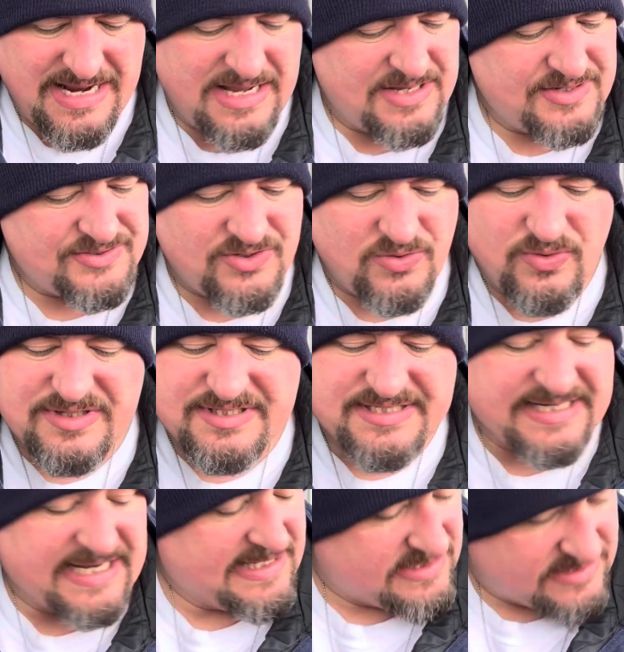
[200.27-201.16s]
So once
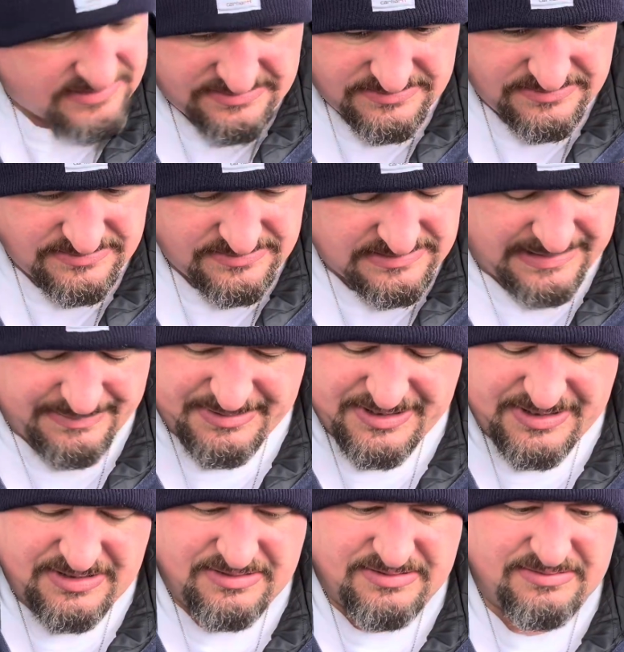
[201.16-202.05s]
again, though, let me
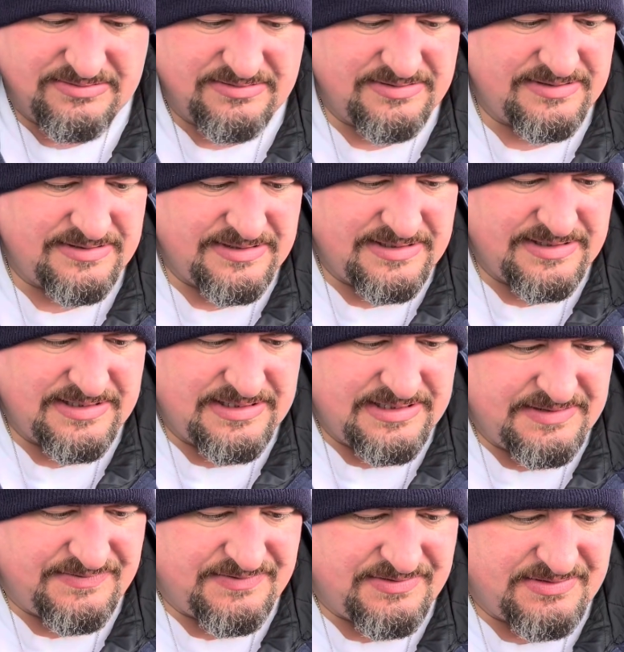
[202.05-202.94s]
know
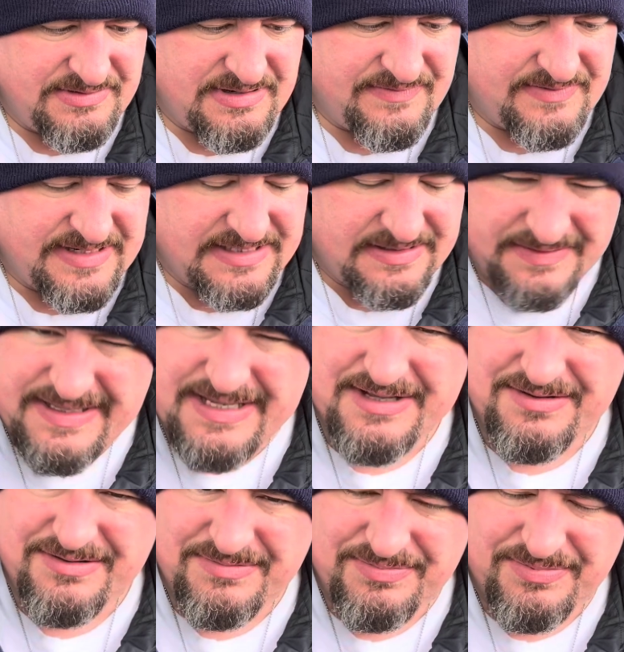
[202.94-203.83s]
if you have any
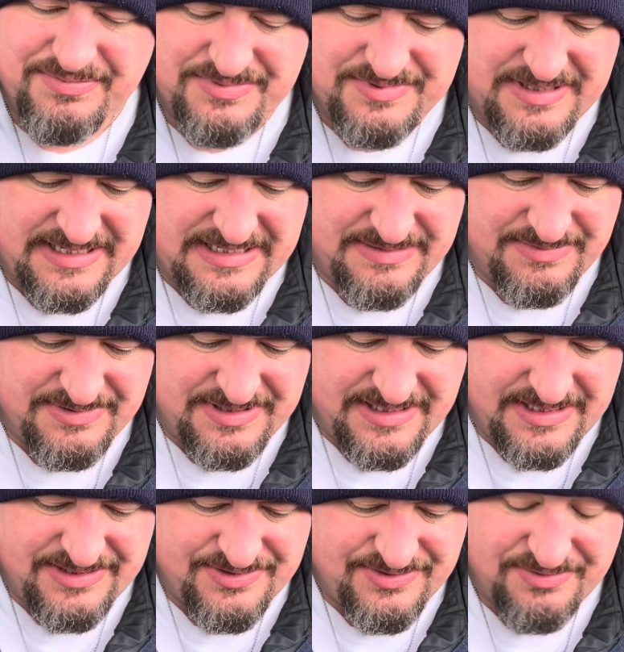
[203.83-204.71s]
legal
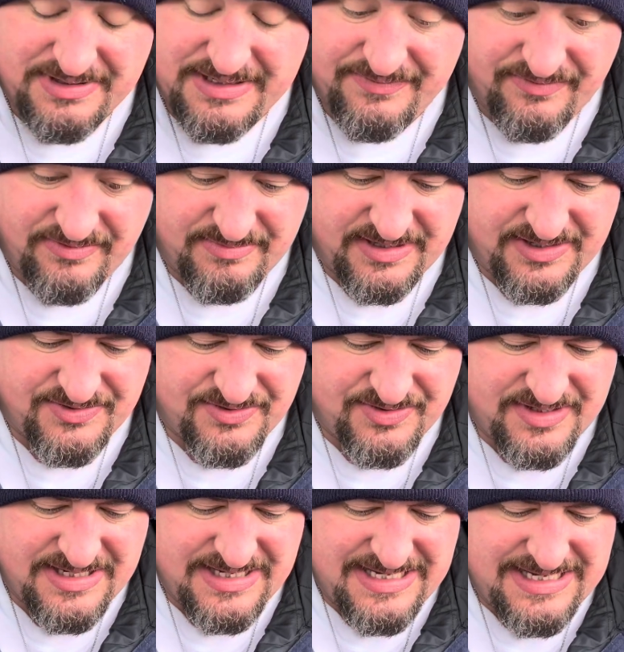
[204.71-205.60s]
documentation or information
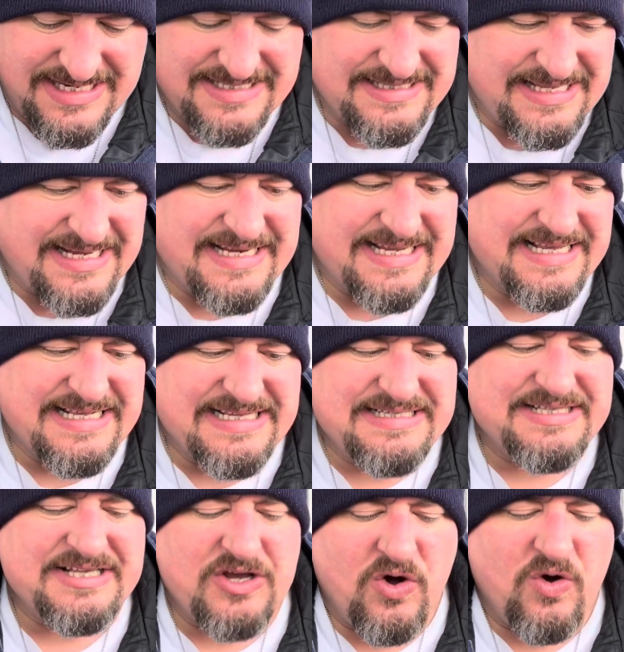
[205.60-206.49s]
that is
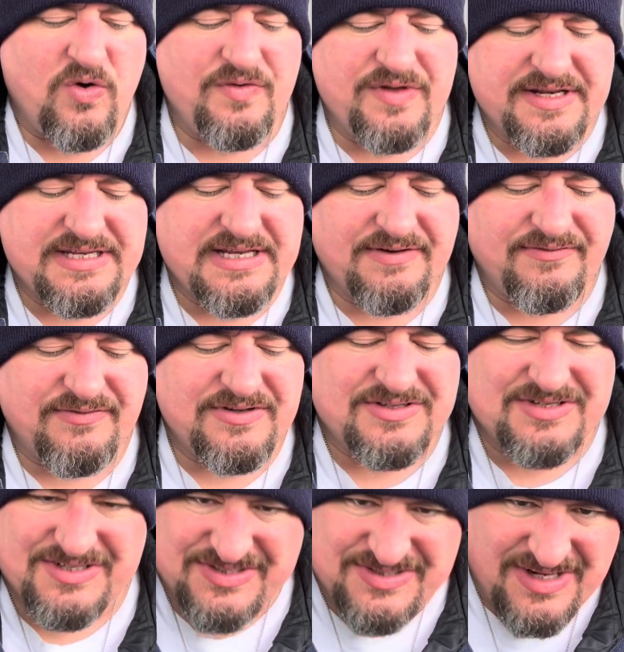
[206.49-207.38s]
the only difference
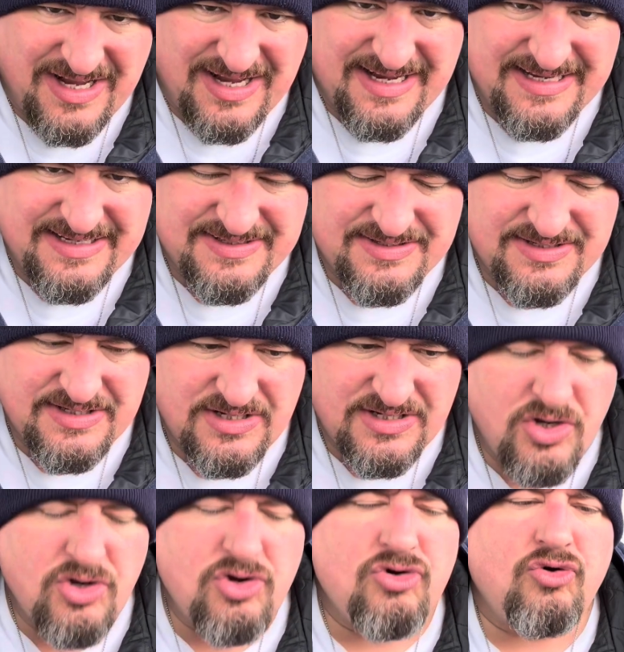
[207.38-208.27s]
the size,
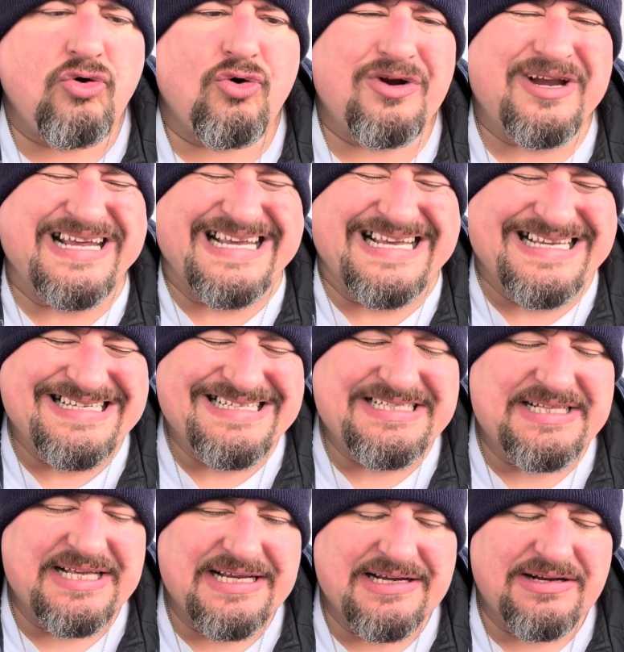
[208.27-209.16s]
or is
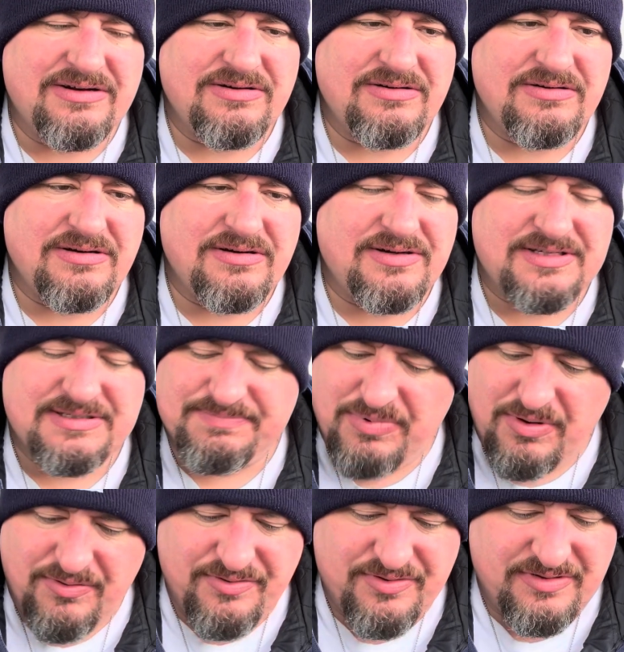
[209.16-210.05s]
there, because
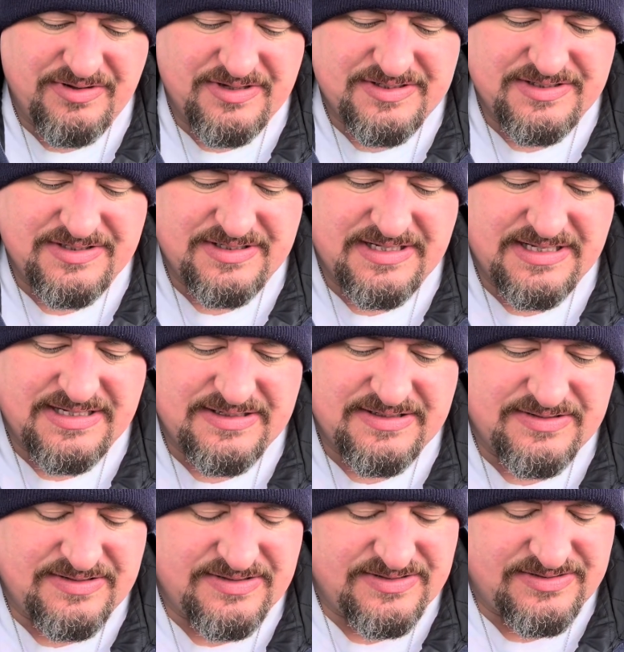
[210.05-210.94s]
both are listed
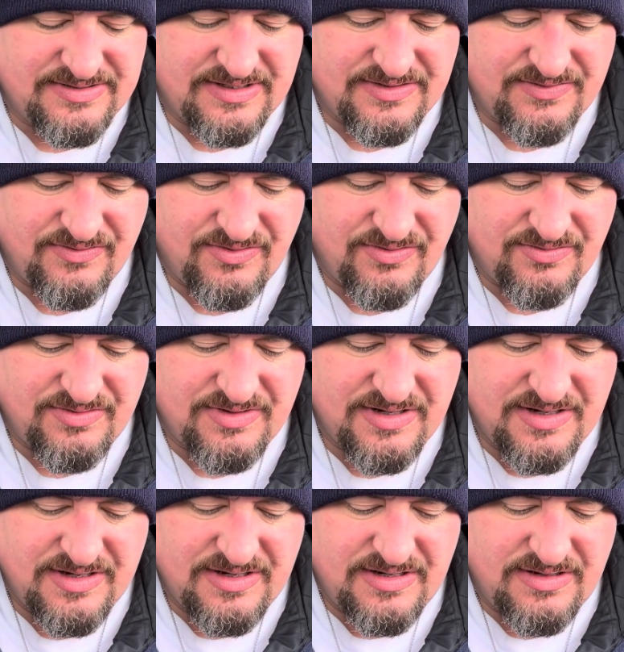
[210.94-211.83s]
as a Sungrown
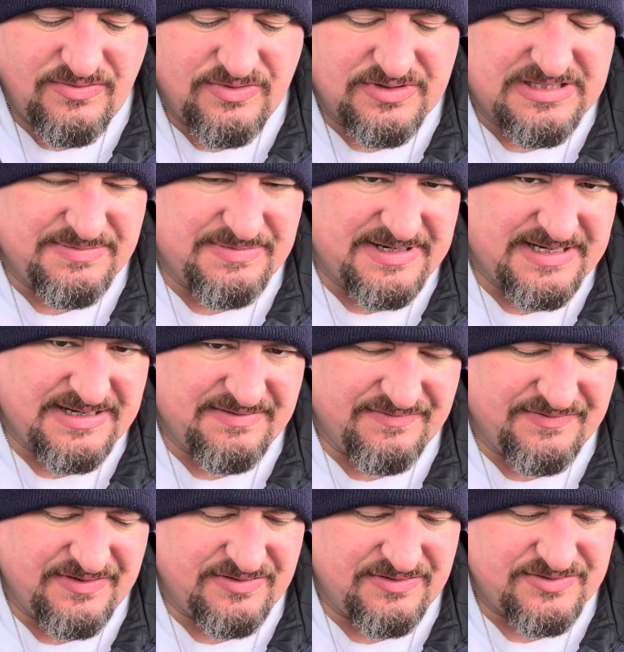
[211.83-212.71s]
with Dominican
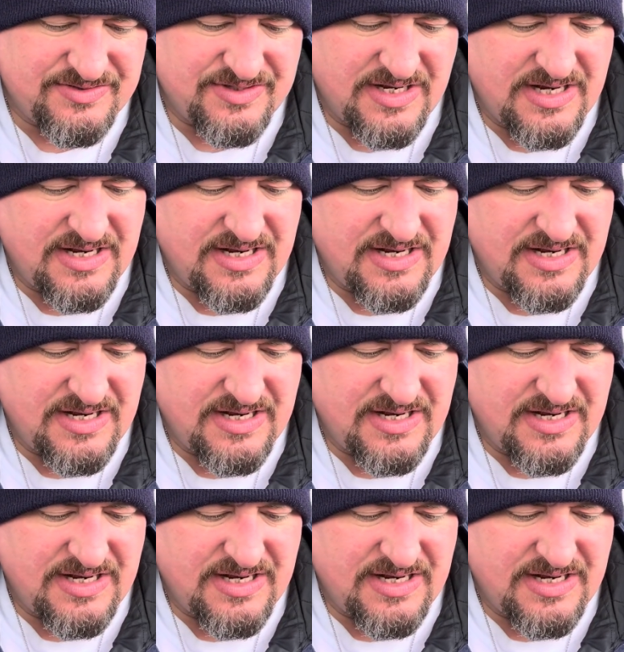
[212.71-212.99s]
fillers.